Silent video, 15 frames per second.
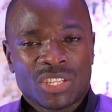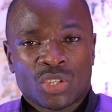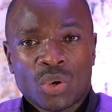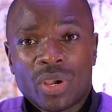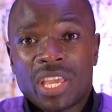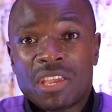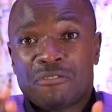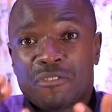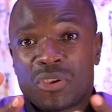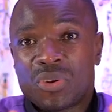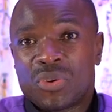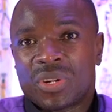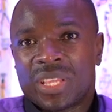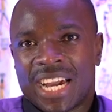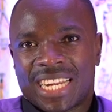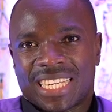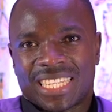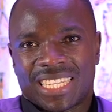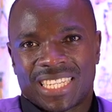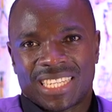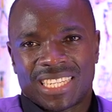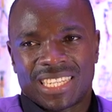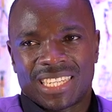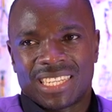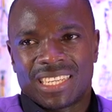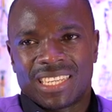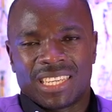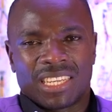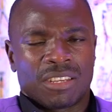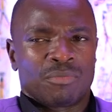So if you do that,
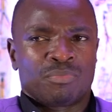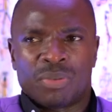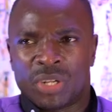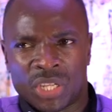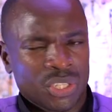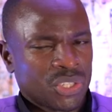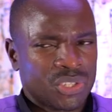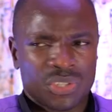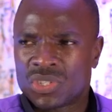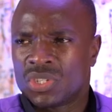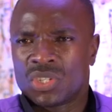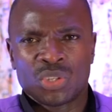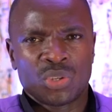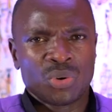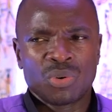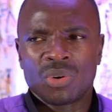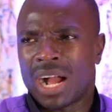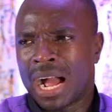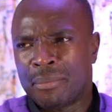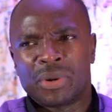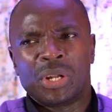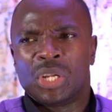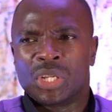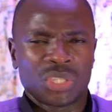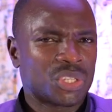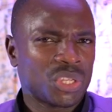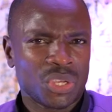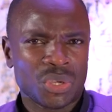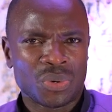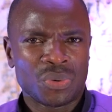please, I'm
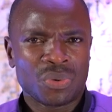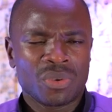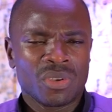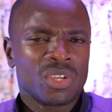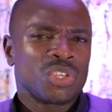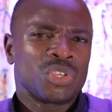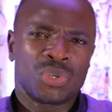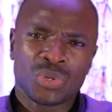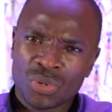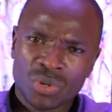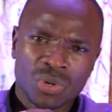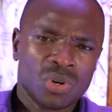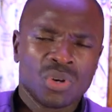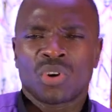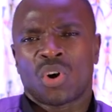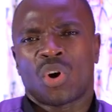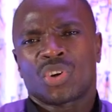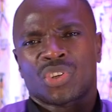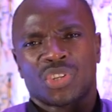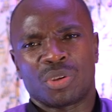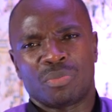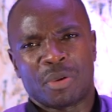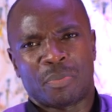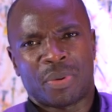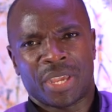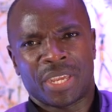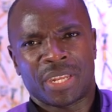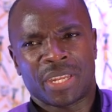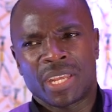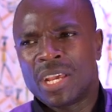releasing you. You caused me
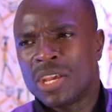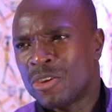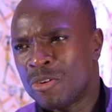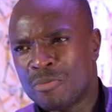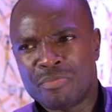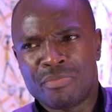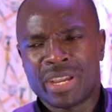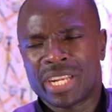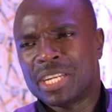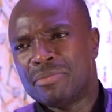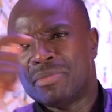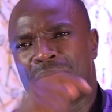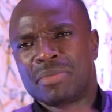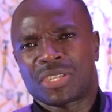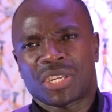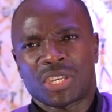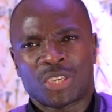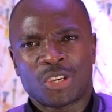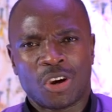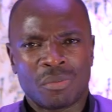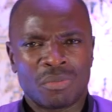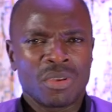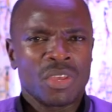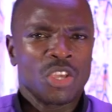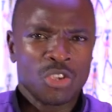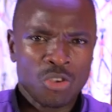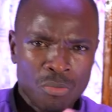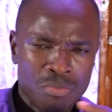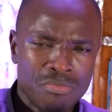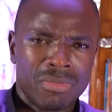pain. You made me miss a job.
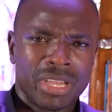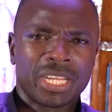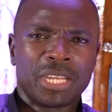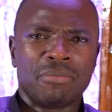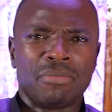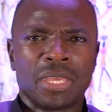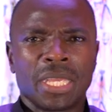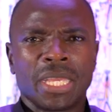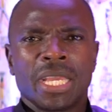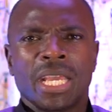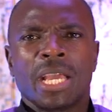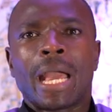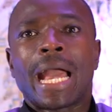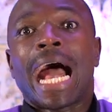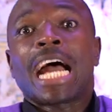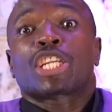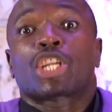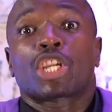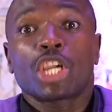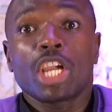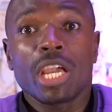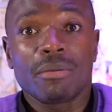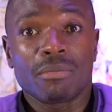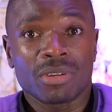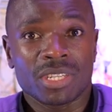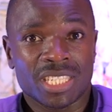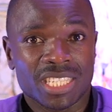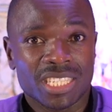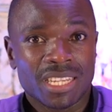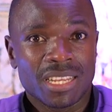You made me
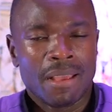ashamed.